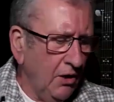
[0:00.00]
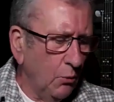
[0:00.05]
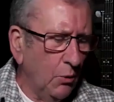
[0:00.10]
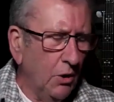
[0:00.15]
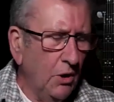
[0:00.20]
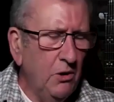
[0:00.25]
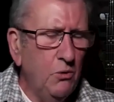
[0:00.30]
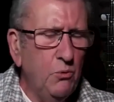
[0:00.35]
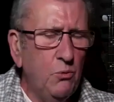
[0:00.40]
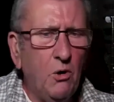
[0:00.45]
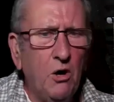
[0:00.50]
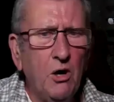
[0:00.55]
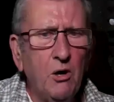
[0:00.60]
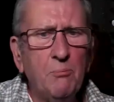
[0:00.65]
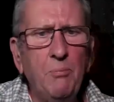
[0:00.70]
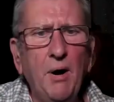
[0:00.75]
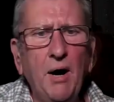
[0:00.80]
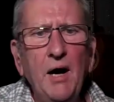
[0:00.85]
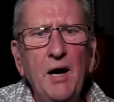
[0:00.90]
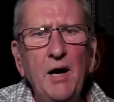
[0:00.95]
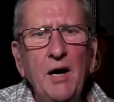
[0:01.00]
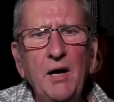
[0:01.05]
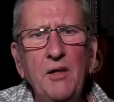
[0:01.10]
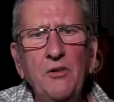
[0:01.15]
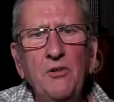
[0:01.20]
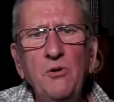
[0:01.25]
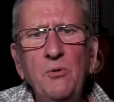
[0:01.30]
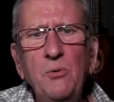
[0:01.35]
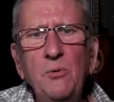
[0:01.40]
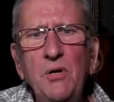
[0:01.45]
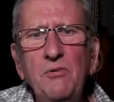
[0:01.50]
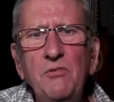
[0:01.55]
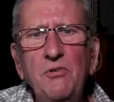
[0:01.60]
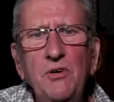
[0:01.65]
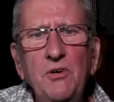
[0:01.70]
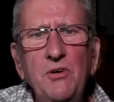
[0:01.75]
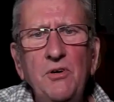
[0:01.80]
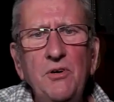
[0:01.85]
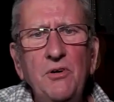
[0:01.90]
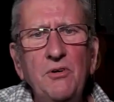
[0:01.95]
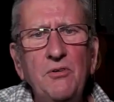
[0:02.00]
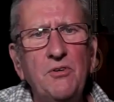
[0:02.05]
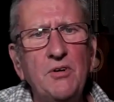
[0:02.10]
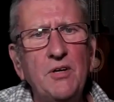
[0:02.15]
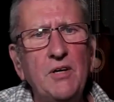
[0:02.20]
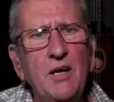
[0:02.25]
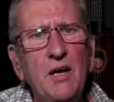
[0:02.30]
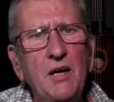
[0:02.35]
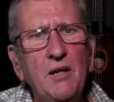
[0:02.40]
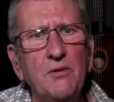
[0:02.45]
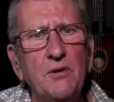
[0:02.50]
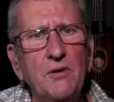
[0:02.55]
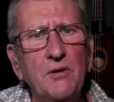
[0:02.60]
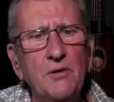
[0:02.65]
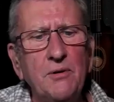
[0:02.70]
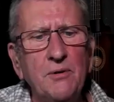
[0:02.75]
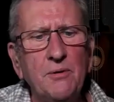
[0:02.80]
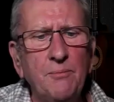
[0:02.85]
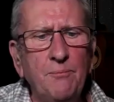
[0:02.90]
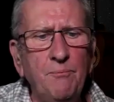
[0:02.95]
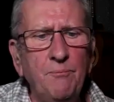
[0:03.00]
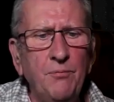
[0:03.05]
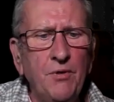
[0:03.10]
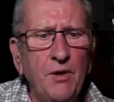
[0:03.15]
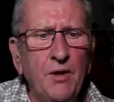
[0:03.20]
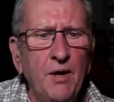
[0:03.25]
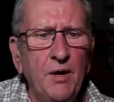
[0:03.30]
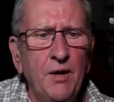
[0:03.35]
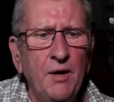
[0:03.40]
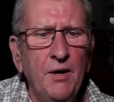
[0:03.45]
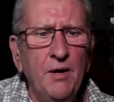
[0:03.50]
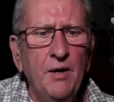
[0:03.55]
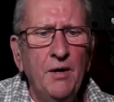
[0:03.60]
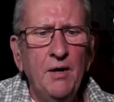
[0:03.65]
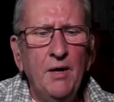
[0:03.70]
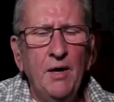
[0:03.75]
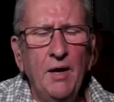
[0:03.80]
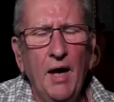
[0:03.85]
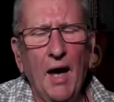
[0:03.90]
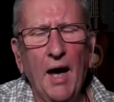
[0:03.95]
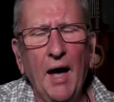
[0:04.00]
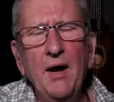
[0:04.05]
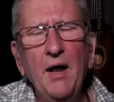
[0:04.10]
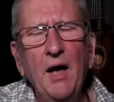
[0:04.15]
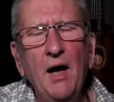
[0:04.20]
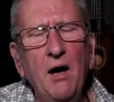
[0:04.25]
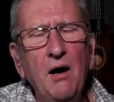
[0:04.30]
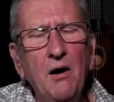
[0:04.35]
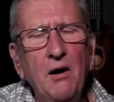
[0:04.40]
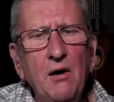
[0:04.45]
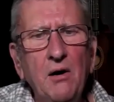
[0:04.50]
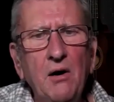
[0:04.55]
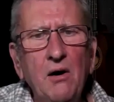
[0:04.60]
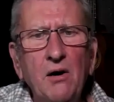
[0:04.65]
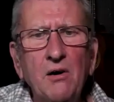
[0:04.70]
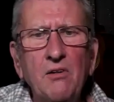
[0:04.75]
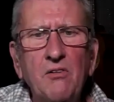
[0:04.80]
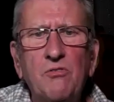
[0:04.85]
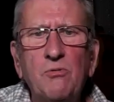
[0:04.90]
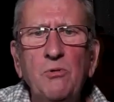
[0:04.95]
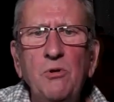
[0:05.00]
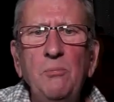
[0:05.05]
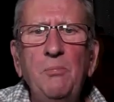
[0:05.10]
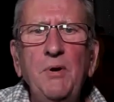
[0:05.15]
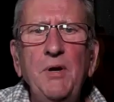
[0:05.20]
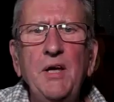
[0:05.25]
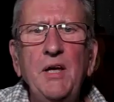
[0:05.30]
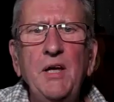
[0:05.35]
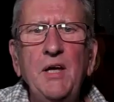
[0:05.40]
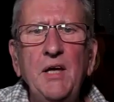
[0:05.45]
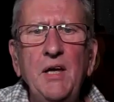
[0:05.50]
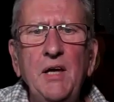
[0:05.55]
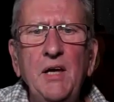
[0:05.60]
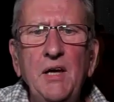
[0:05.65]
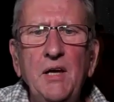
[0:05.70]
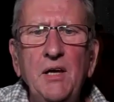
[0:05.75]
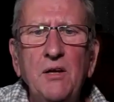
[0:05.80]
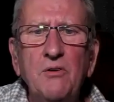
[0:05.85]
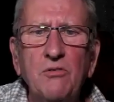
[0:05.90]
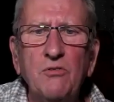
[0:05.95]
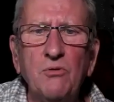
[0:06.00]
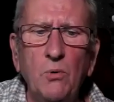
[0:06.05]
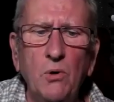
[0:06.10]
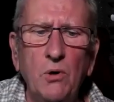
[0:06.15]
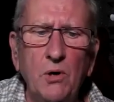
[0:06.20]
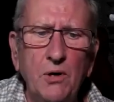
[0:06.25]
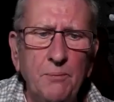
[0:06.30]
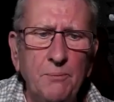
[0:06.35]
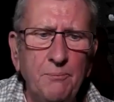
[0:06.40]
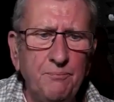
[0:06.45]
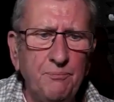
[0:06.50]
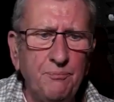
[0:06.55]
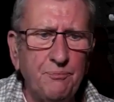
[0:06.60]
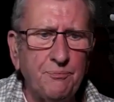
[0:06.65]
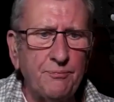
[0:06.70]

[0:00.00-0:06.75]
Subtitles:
We'll walk by the river together, and our hearts will beat as one.